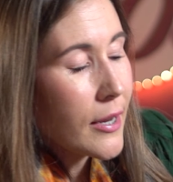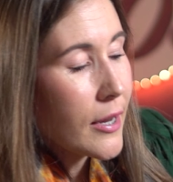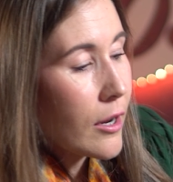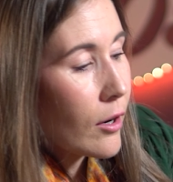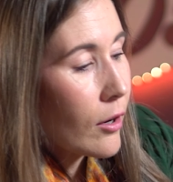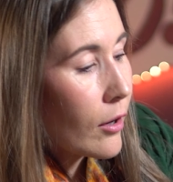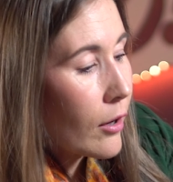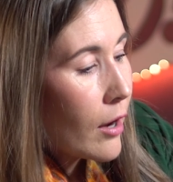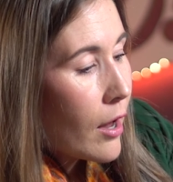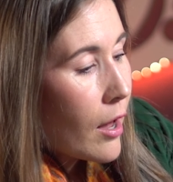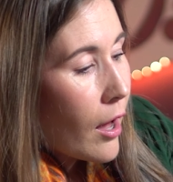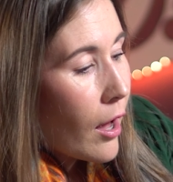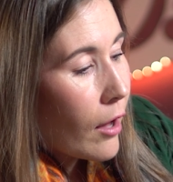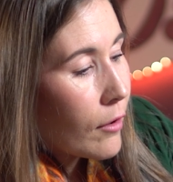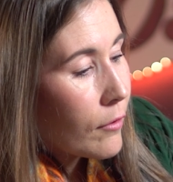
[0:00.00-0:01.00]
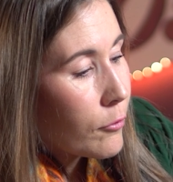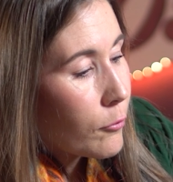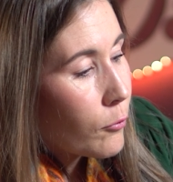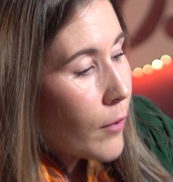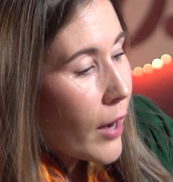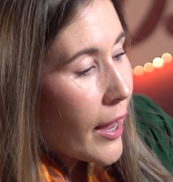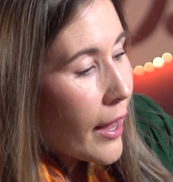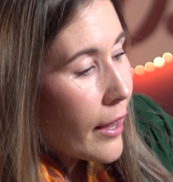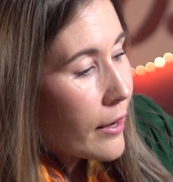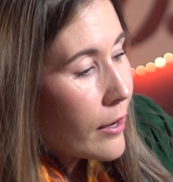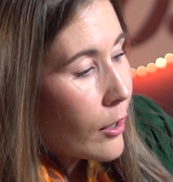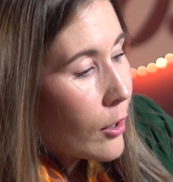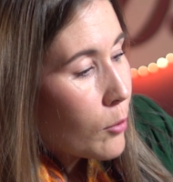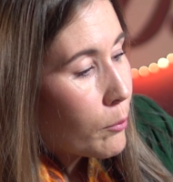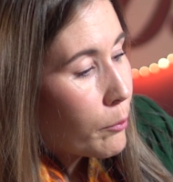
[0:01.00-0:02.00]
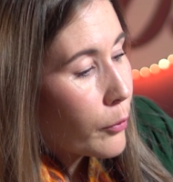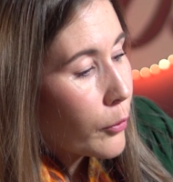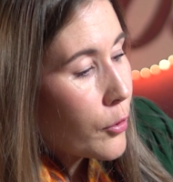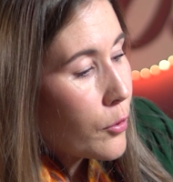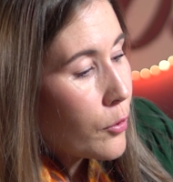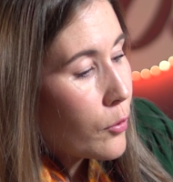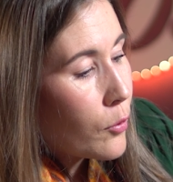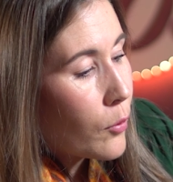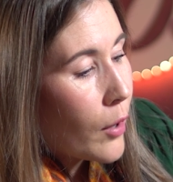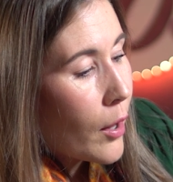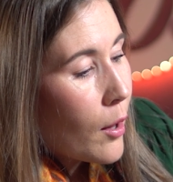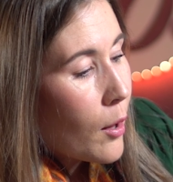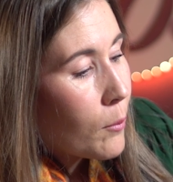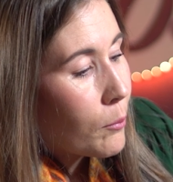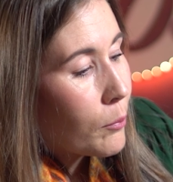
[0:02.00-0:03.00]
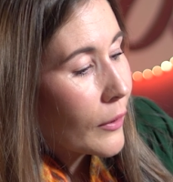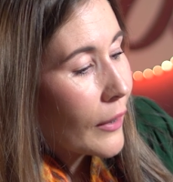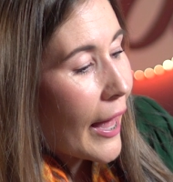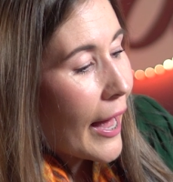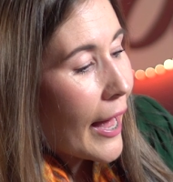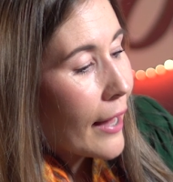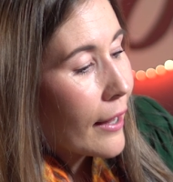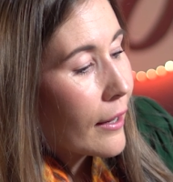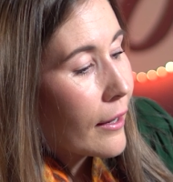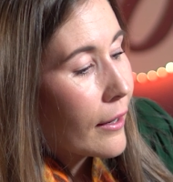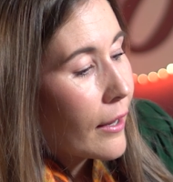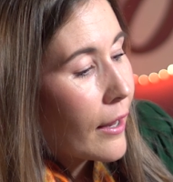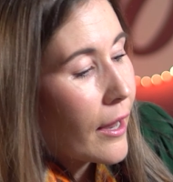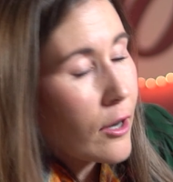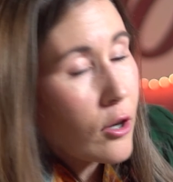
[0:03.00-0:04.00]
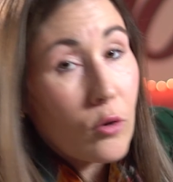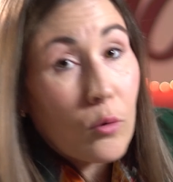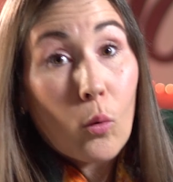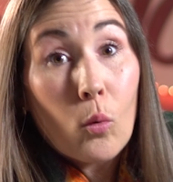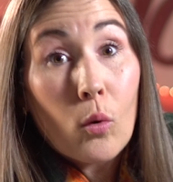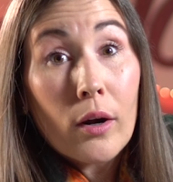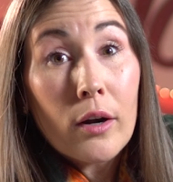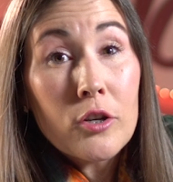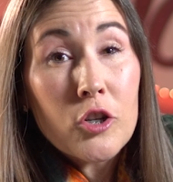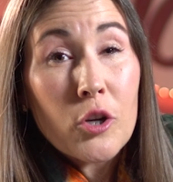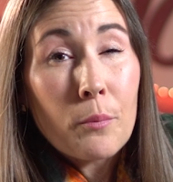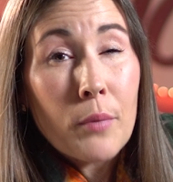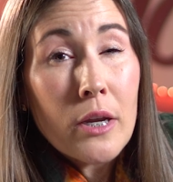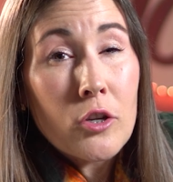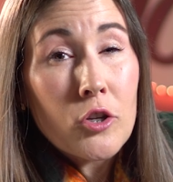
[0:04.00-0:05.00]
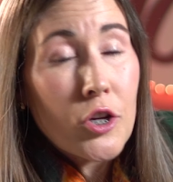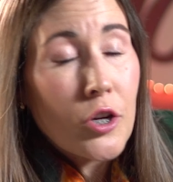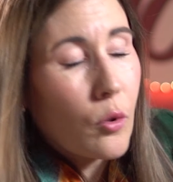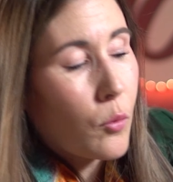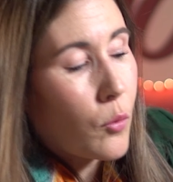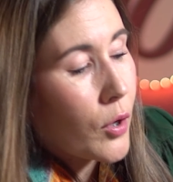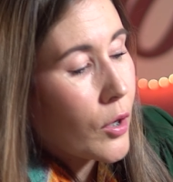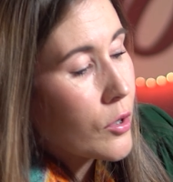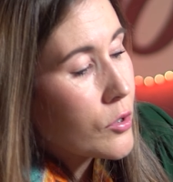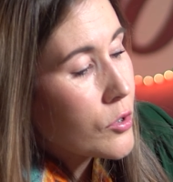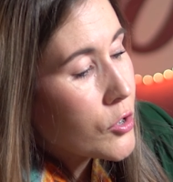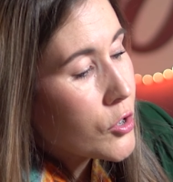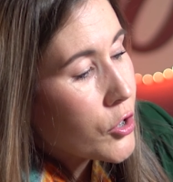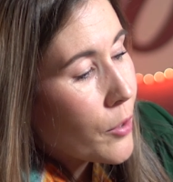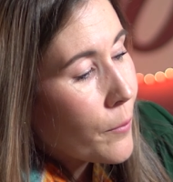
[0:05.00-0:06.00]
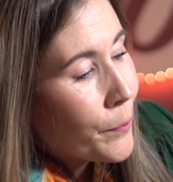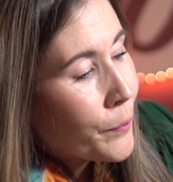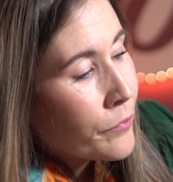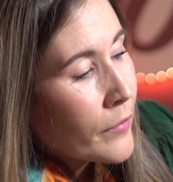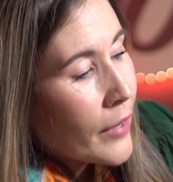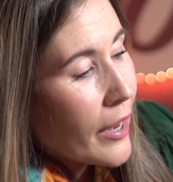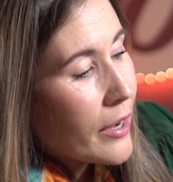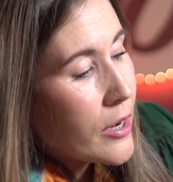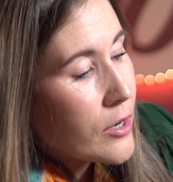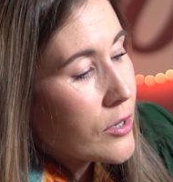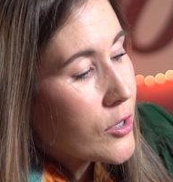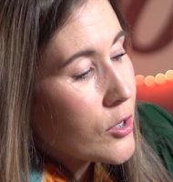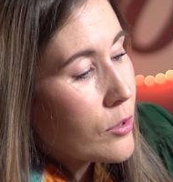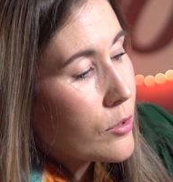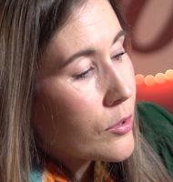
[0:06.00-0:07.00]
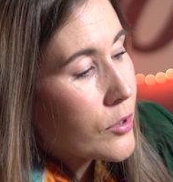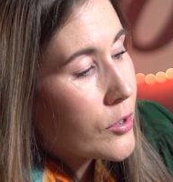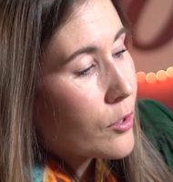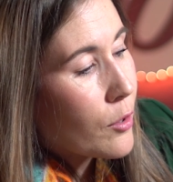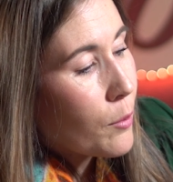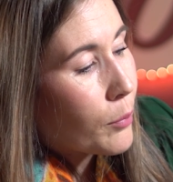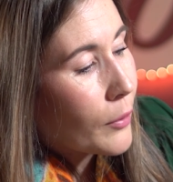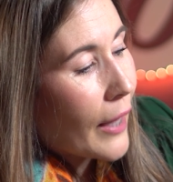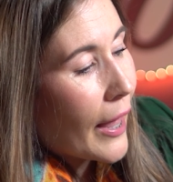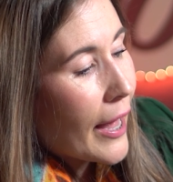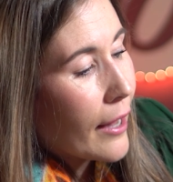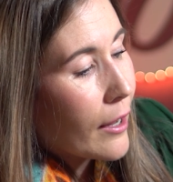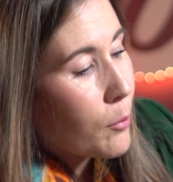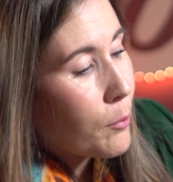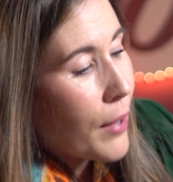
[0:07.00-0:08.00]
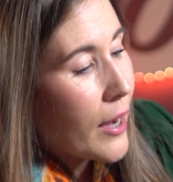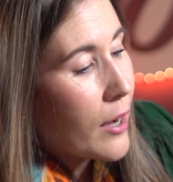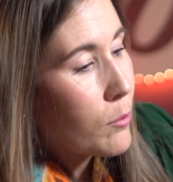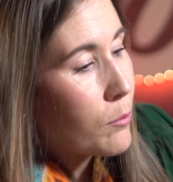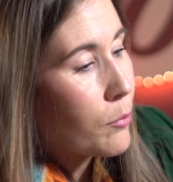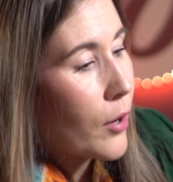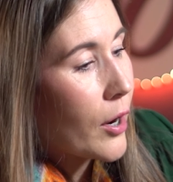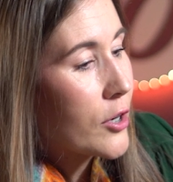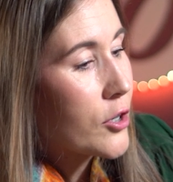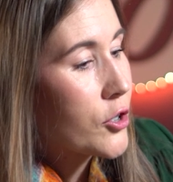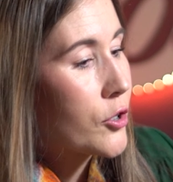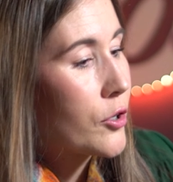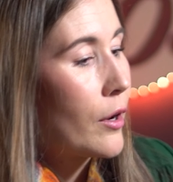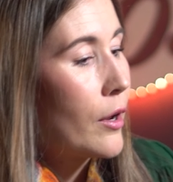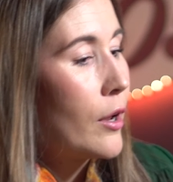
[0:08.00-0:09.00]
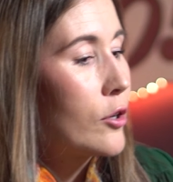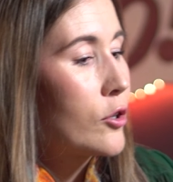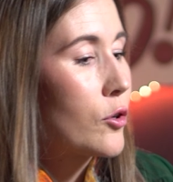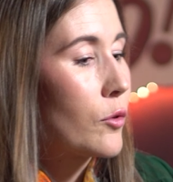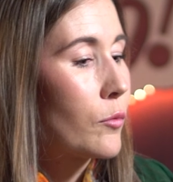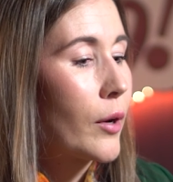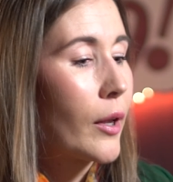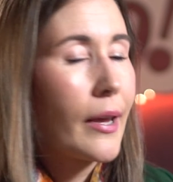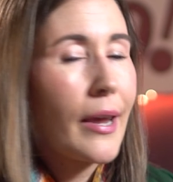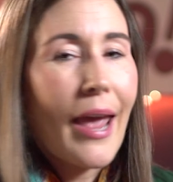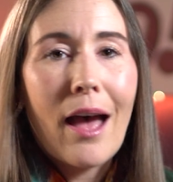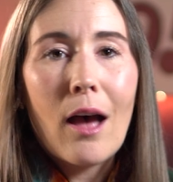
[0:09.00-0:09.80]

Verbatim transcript: here of red, blue, black, and orange, a peachy orange. And he's used the black paintbrush to really